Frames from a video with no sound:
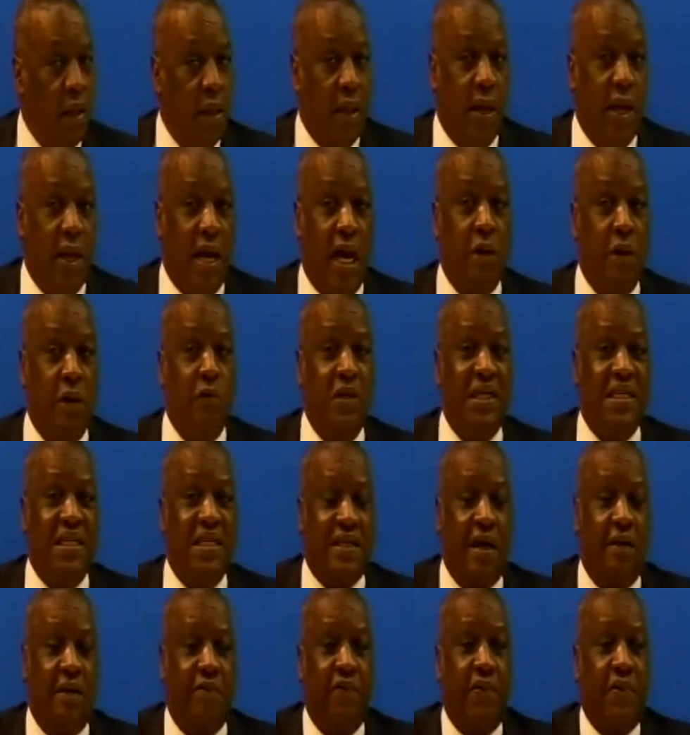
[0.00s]
And we
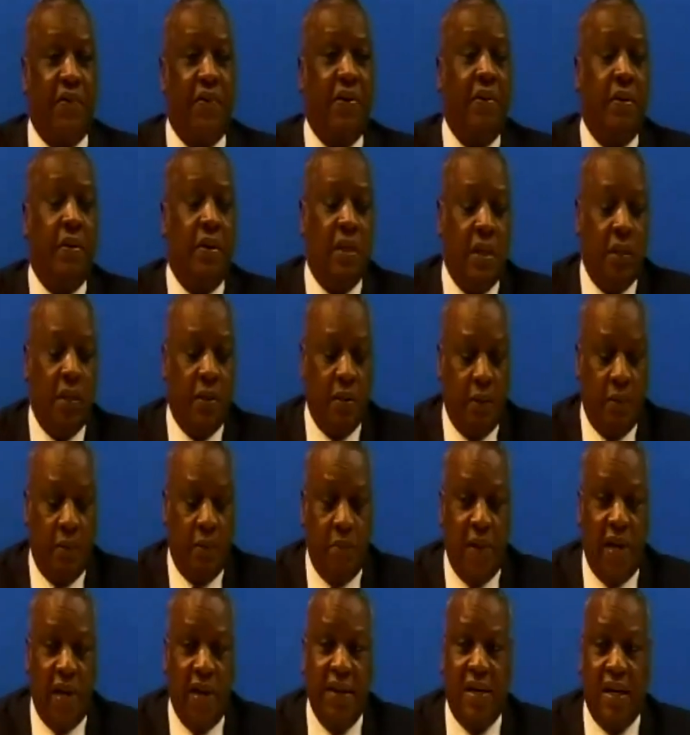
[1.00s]
discover
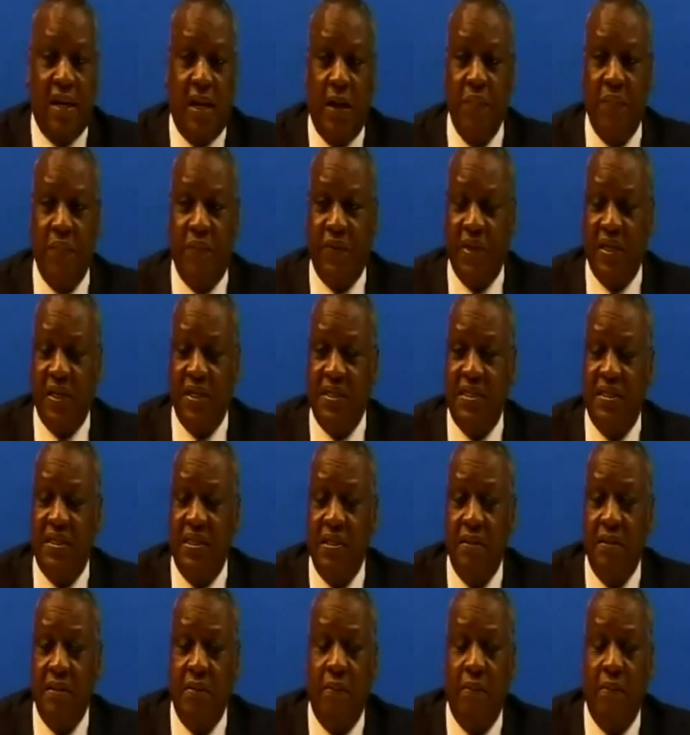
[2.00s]
many countries